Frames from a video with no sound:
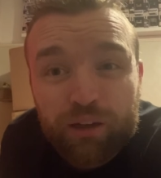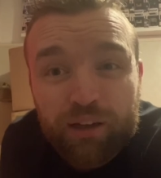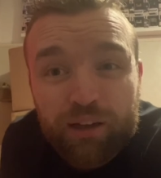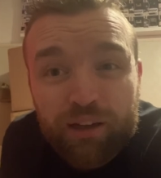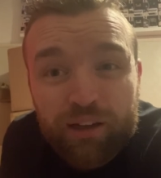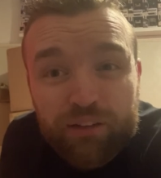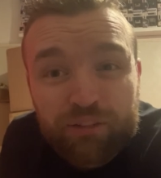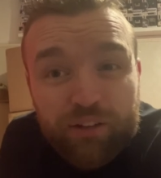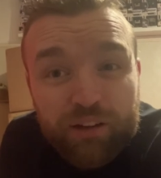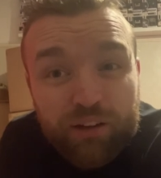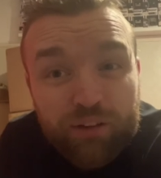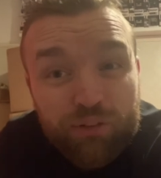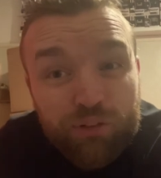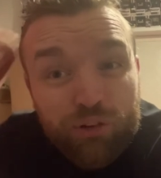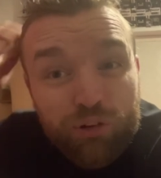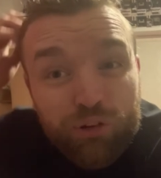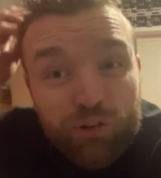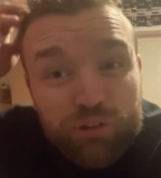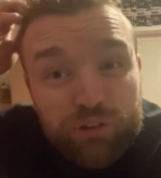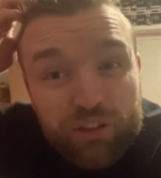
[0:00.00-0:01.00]
and a track of
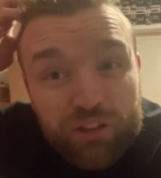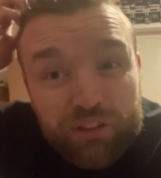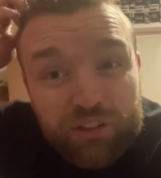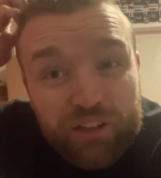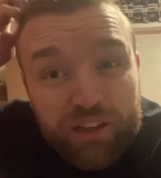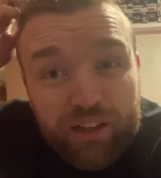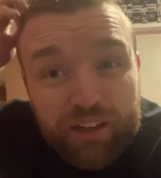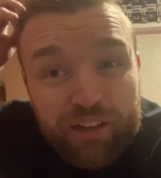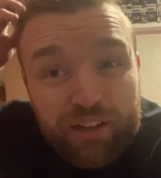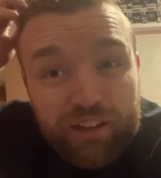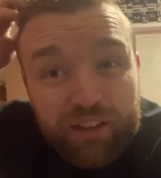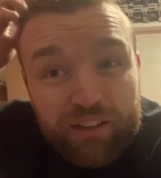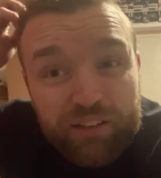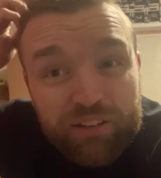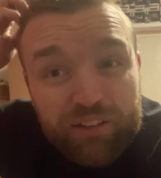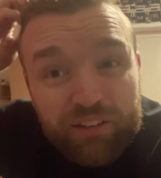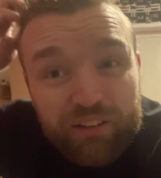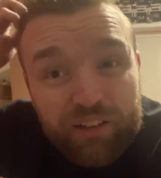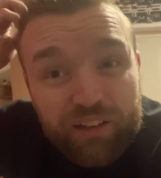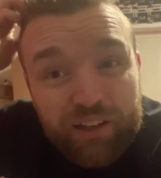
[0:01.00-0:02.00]
course that Jack
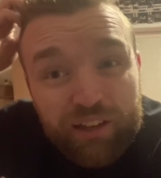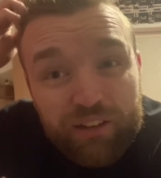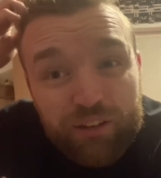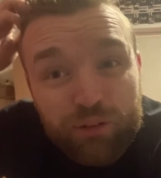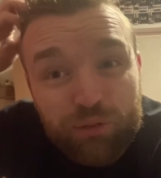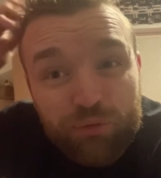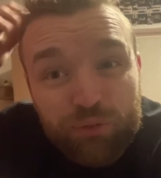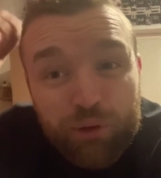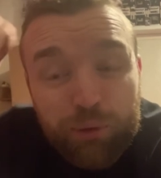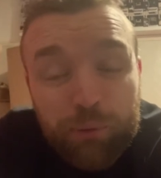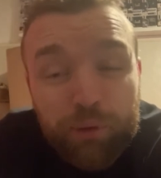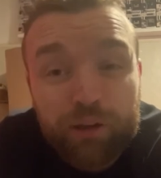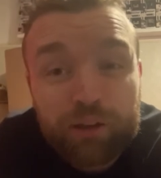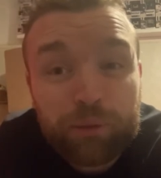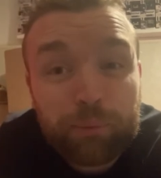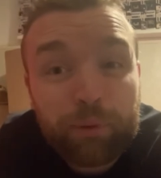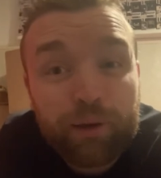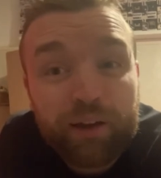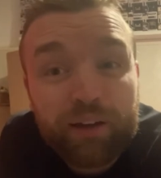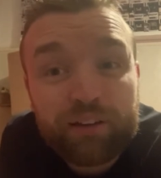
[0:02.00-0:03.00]
has done very well in the
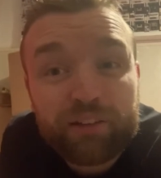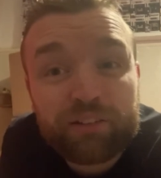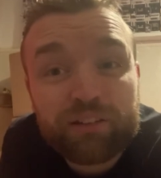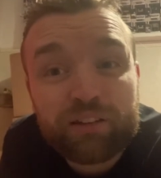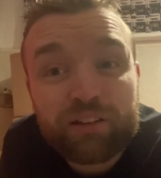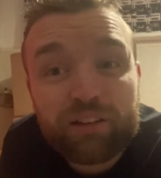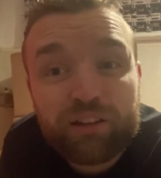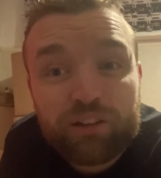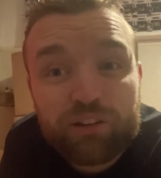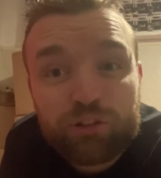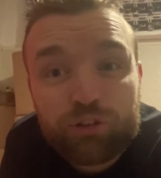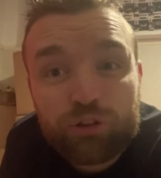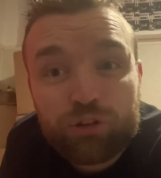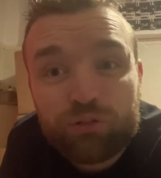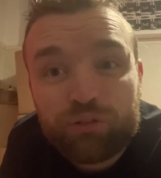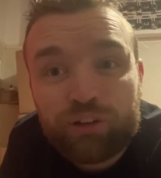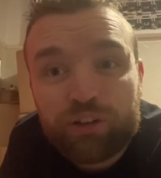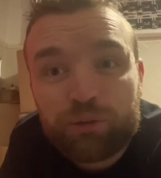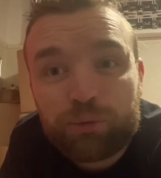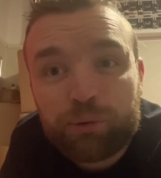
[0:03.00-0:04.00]
past, two
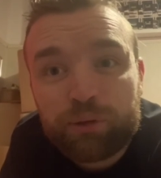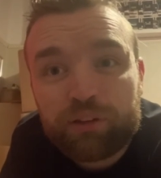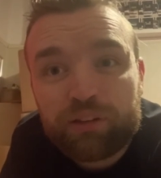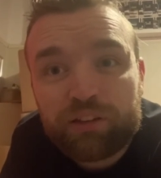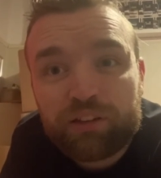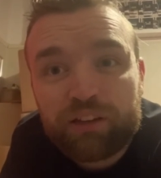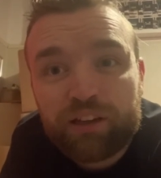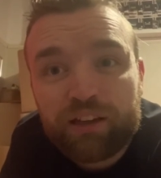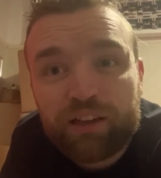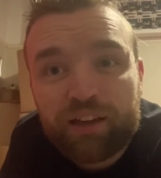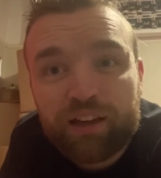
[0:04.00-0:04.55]
race wins there.